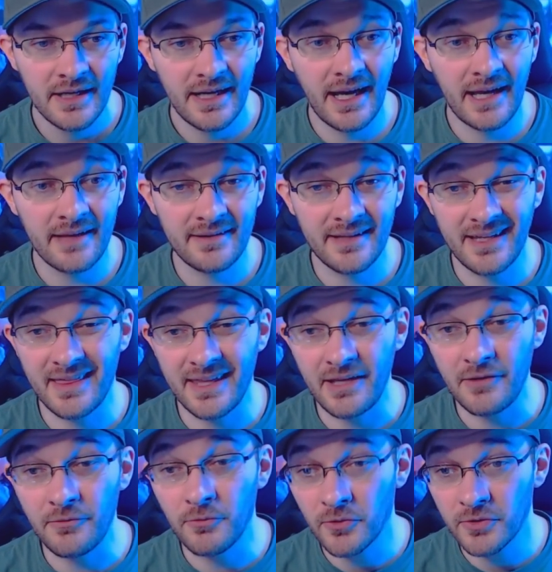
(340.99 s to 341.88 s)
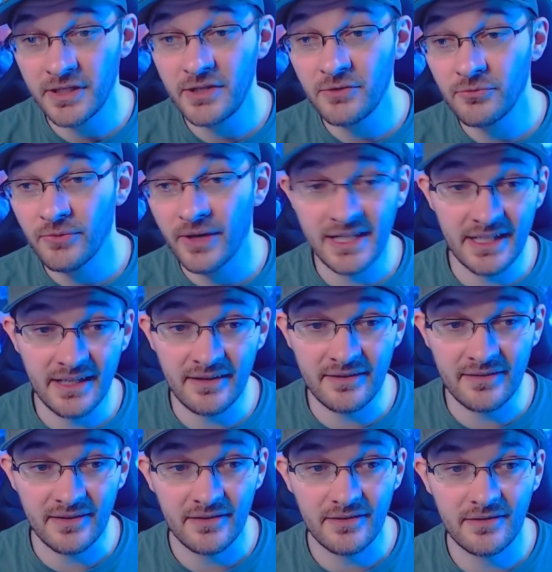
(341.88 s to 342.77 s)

as that the warning radius